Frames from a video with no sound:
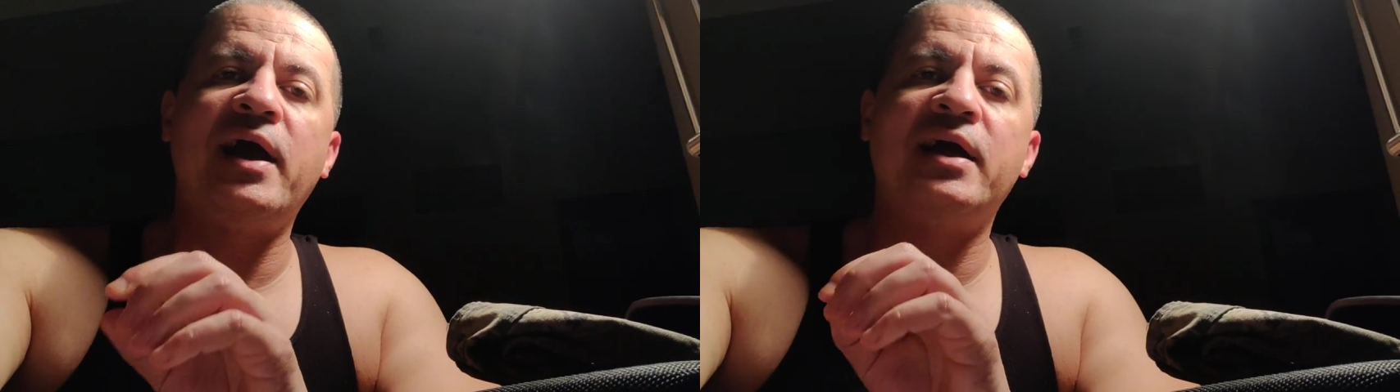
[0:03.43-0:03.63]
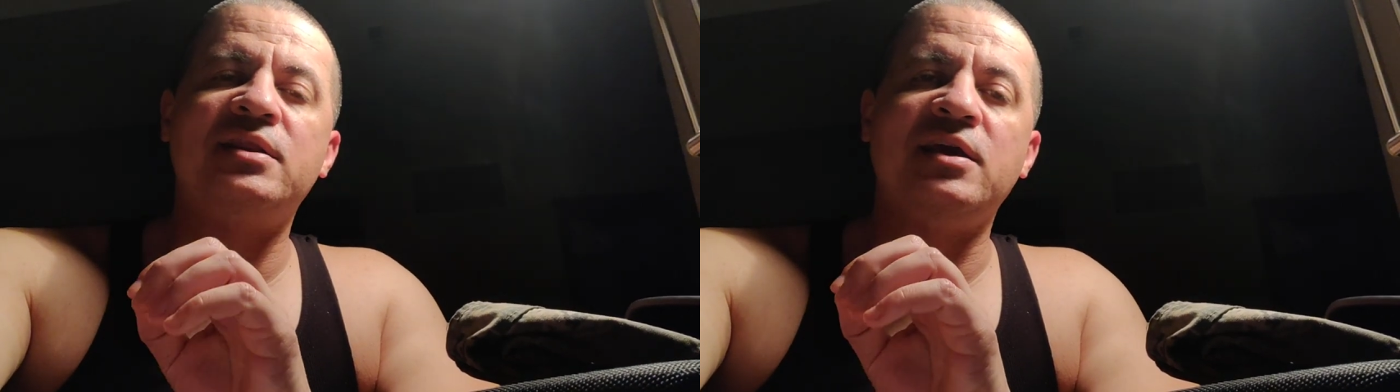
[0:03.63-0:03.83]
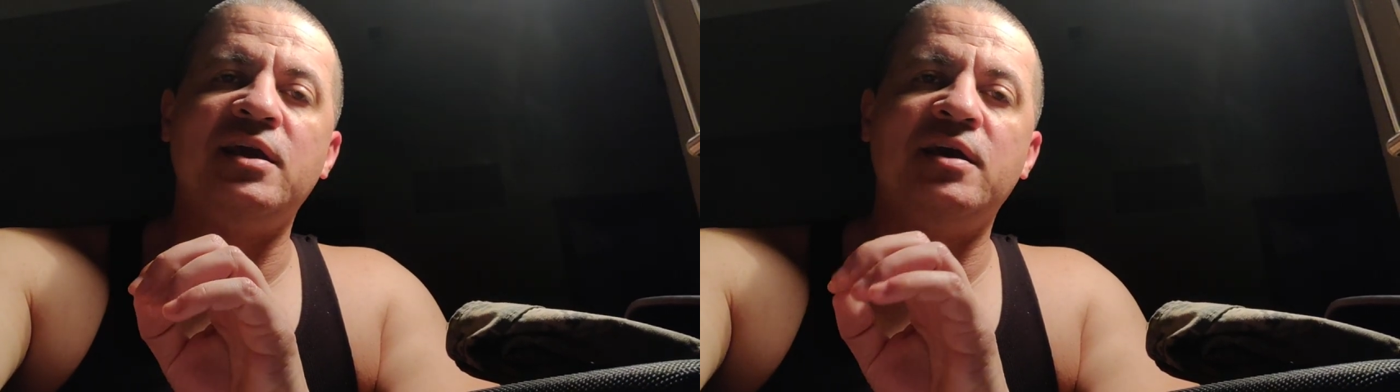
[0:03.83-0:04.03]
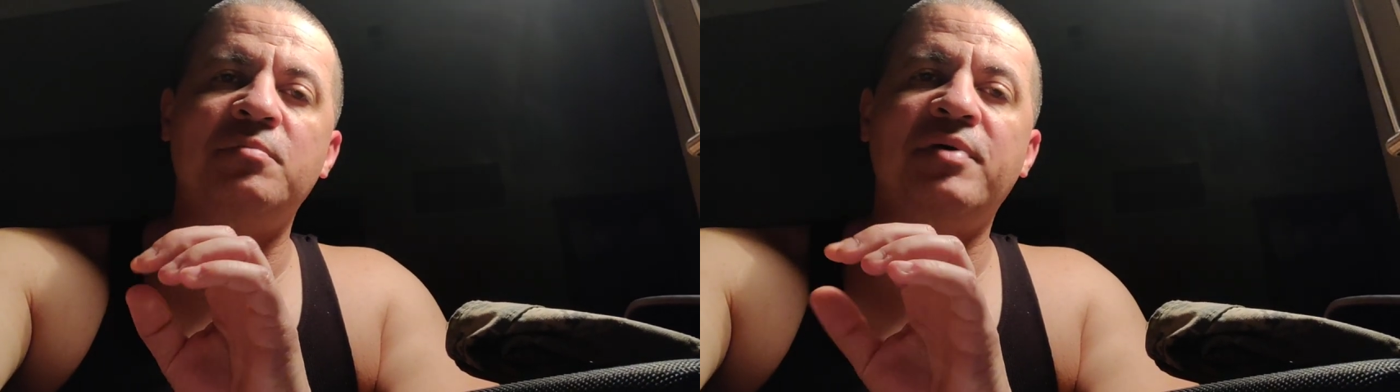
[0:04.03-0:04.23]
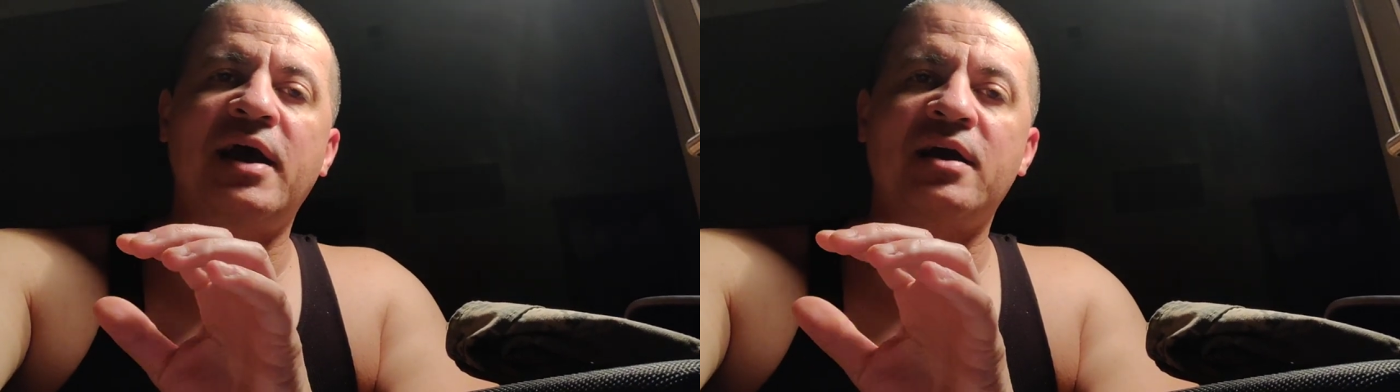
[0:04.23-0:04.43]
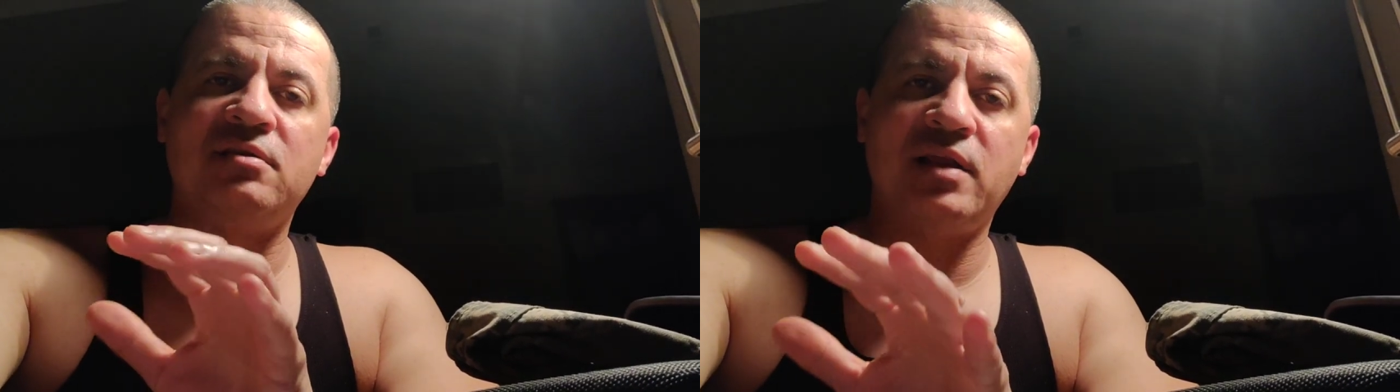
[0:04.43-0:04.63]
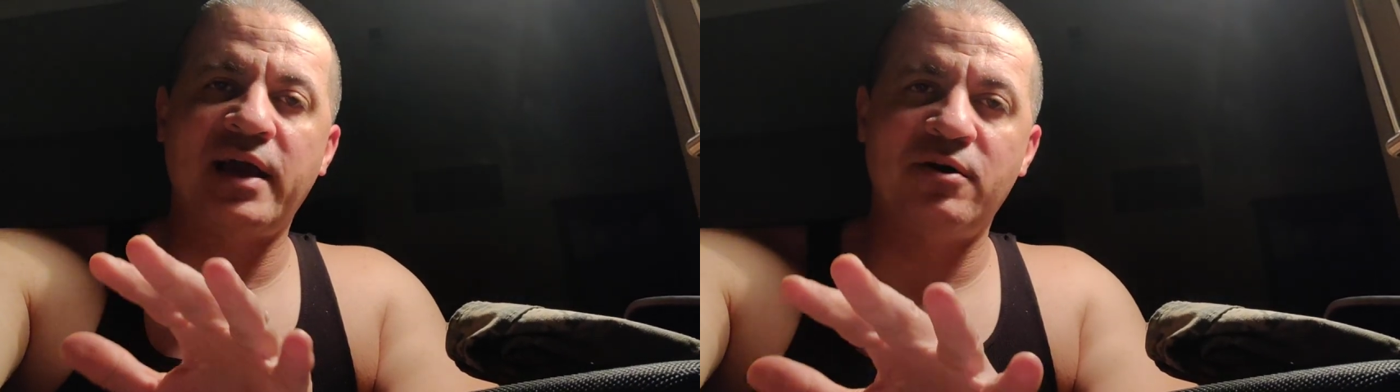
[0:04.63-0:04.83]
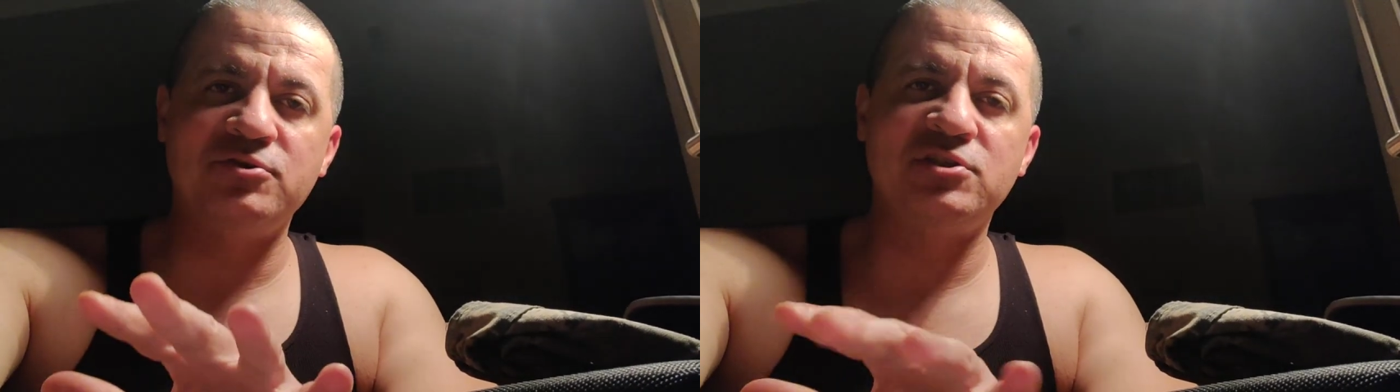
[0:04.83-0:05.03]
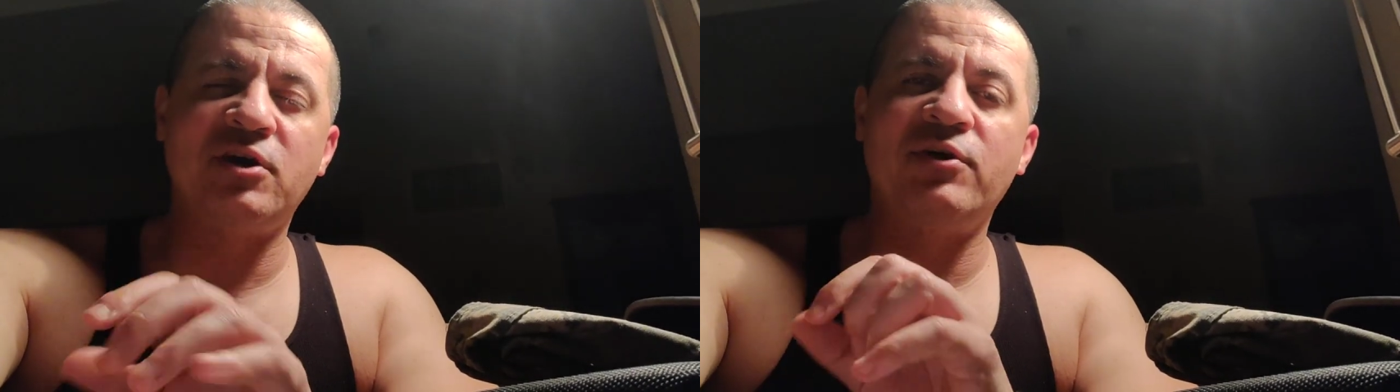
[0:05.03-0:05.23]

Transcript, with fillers: at the Impact Lounge.